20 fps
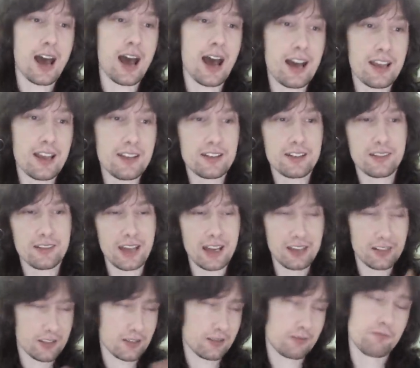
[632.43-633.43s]
And
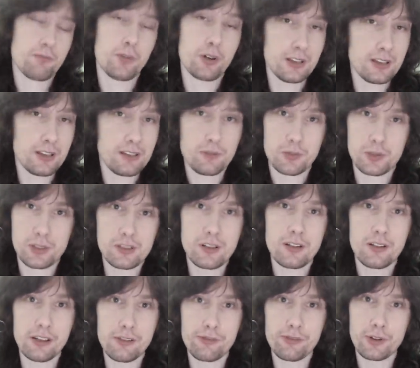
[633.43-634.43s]
that's, Molly will
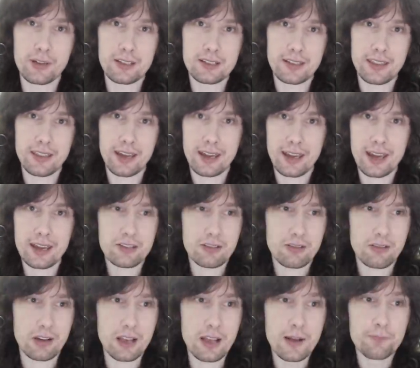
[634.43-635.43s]
certainly fall into that
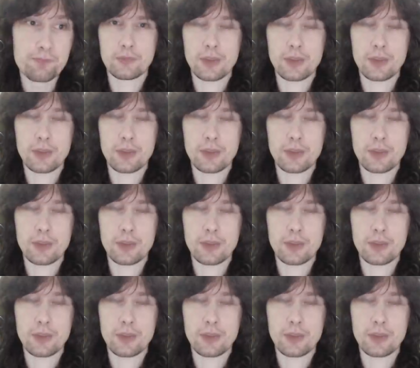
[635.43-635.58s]
category.